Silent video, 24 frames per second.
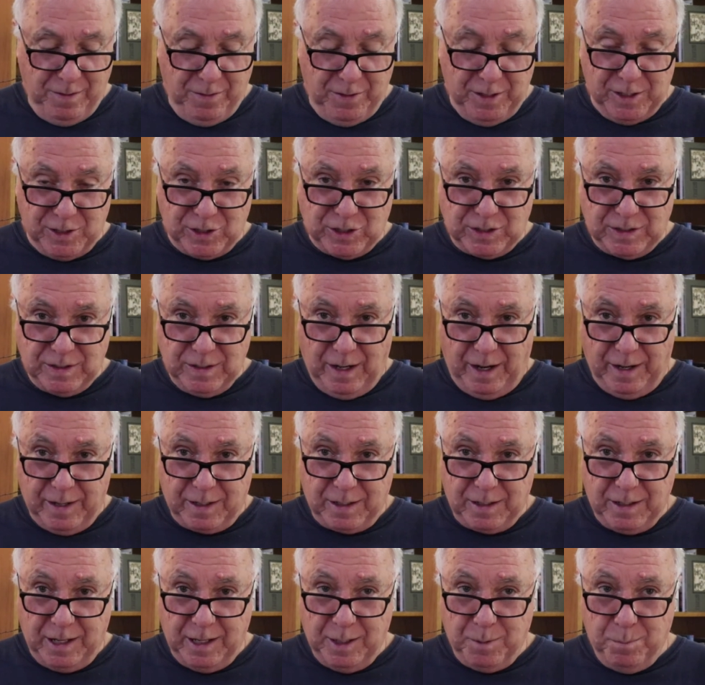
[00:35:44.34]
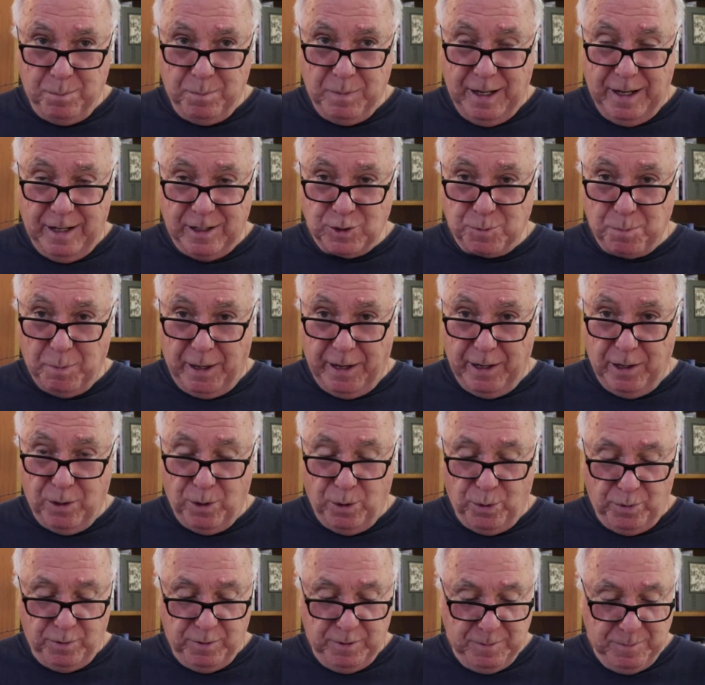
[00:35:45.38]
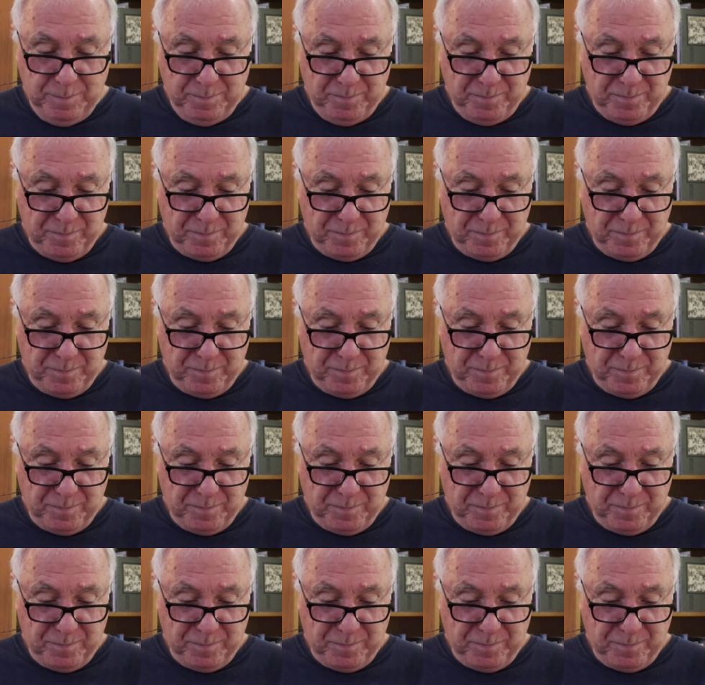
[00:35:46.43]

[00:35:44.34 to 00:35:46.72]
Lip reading: this I claim as my own.